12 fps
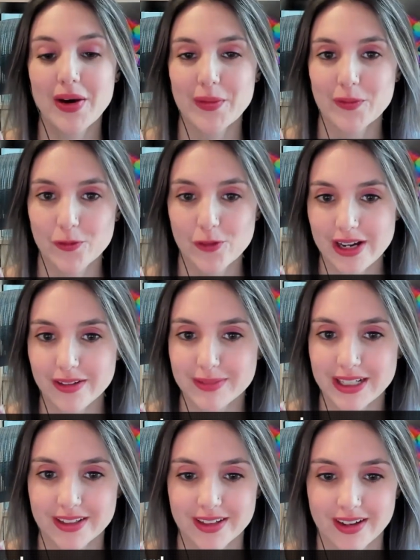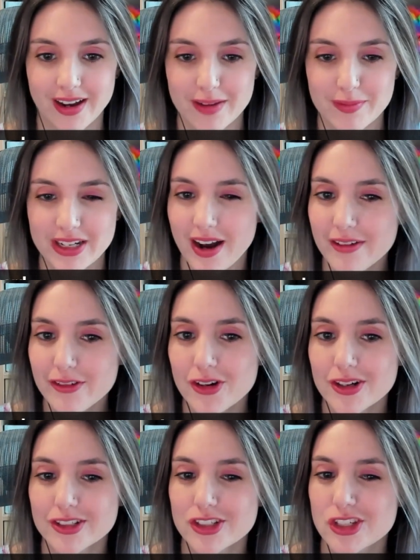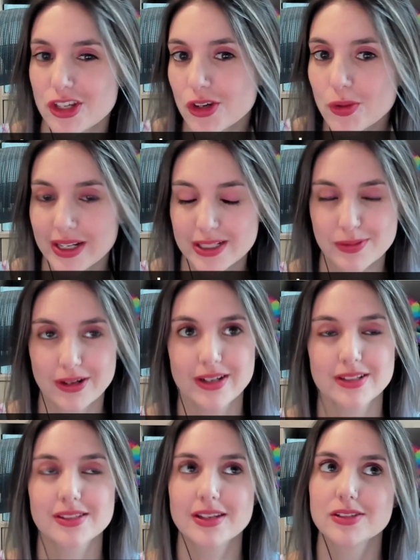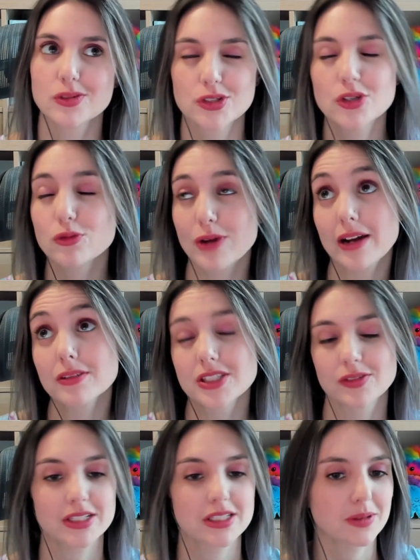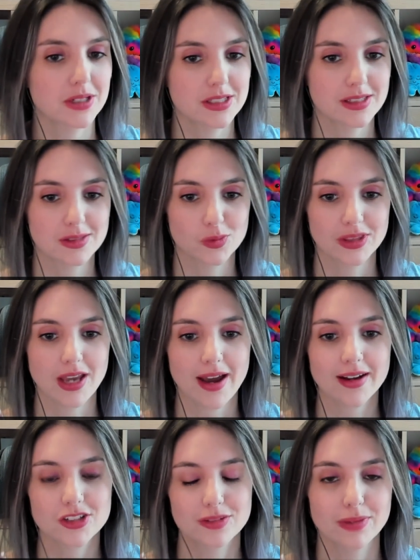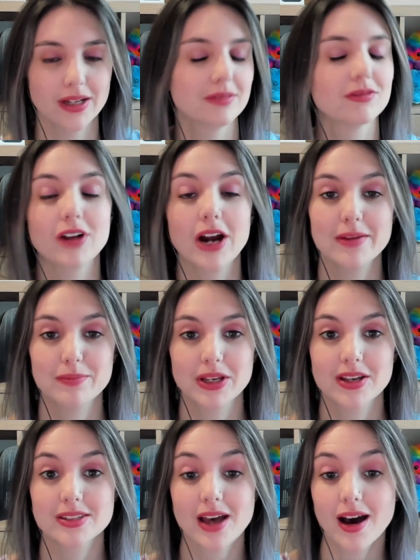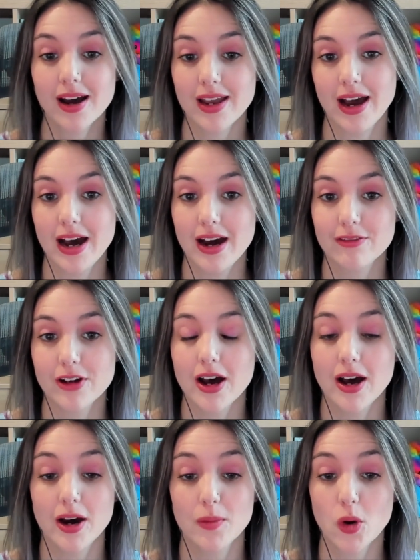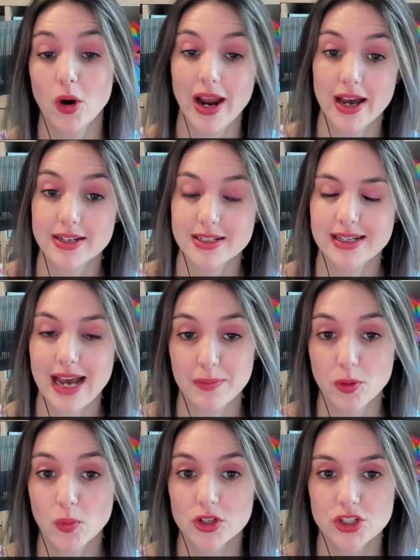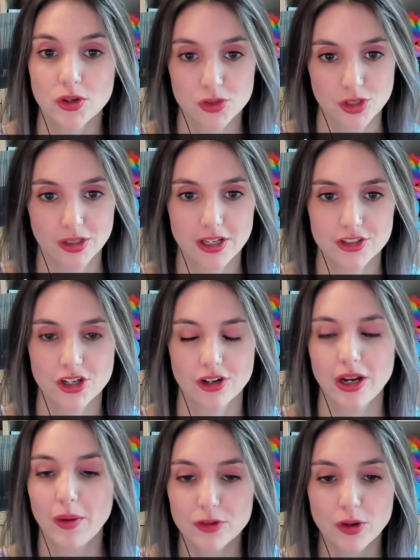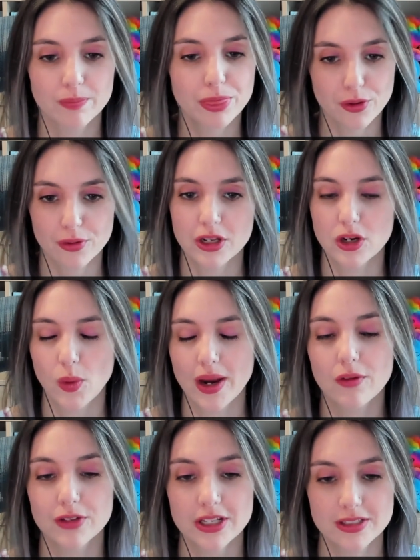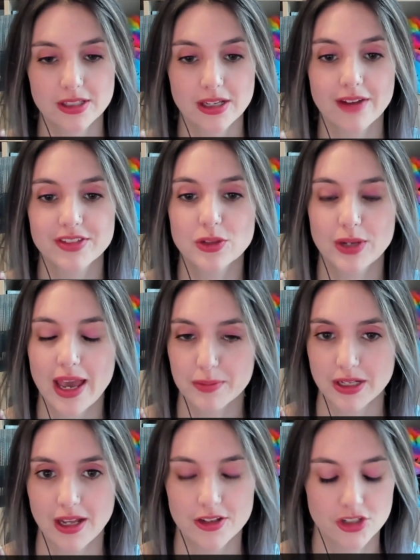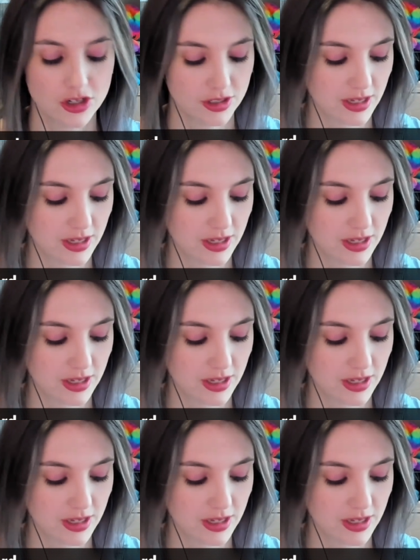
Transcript: well, Mikah, I mean, I've got two experiences or two rounds of experiences with the action button, right? Because I have um, or had an Apple Watch Ultra last year. Now, I've not thrown it away, obviously. I've still kept last year's